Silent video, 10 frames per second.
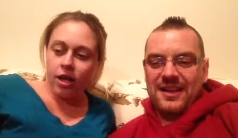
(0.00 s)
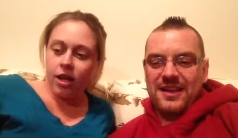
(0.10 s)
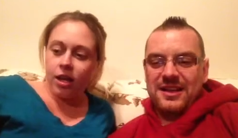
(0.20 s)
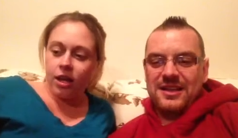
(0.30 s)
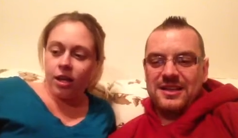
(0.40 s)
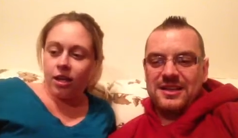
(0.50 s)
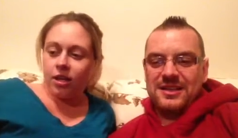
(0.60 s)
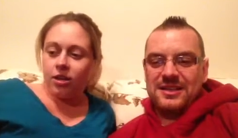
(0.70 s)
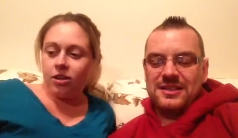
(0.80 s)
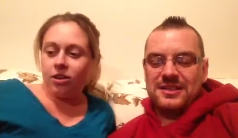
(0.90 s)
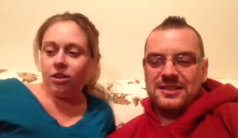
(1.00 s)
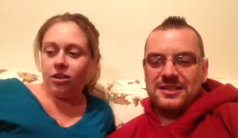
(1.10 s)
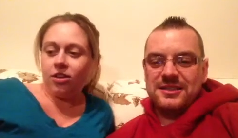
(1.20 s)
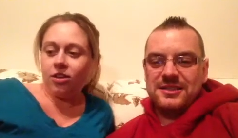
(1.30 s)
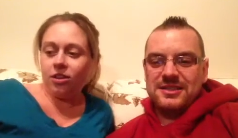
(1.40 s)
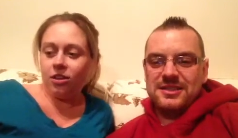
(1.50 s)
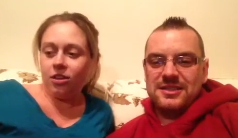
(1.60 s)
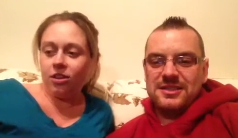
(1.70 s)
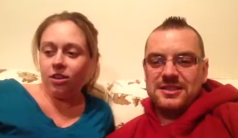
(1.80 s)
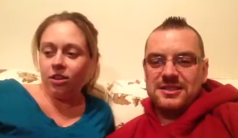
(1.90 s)
Speaker 1: and
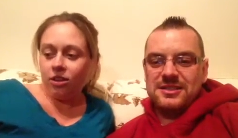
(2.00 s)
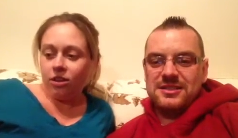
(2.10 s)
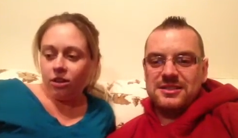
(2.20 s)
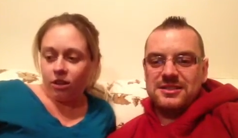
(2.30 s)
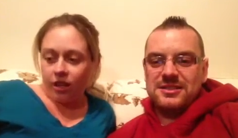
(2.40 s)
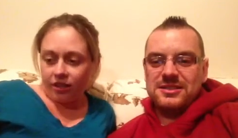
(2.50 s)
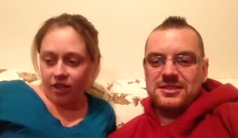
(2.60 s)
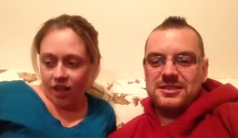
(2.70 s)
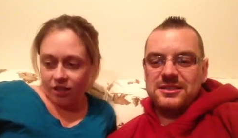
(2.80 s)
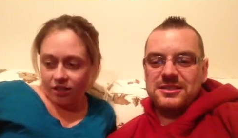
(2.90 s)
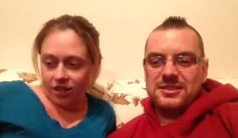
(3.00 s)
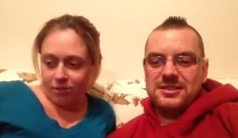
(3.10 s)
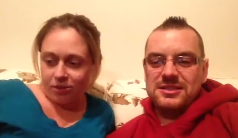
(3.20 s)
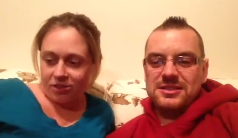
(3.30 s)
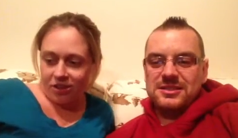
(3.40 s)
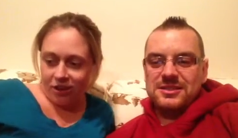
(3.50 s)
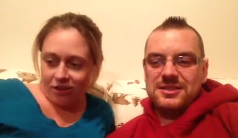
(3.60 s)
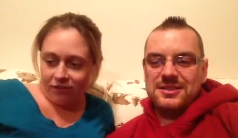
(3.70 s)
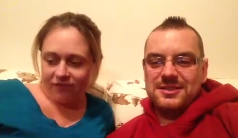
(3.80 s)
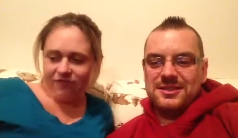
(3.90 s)
like that type of
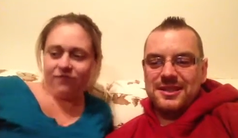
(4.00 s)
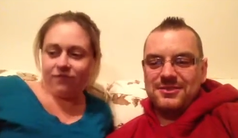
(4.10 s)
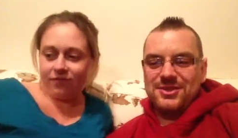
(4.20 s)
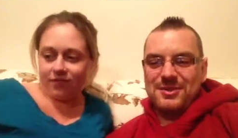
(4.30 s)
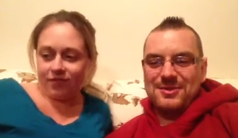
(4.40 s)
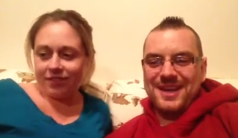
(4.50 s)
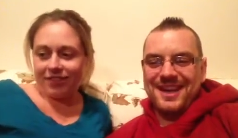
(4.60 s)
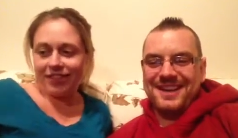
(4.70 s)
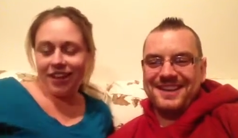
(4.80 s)
stuff.
Speaker 2: You having trouble there?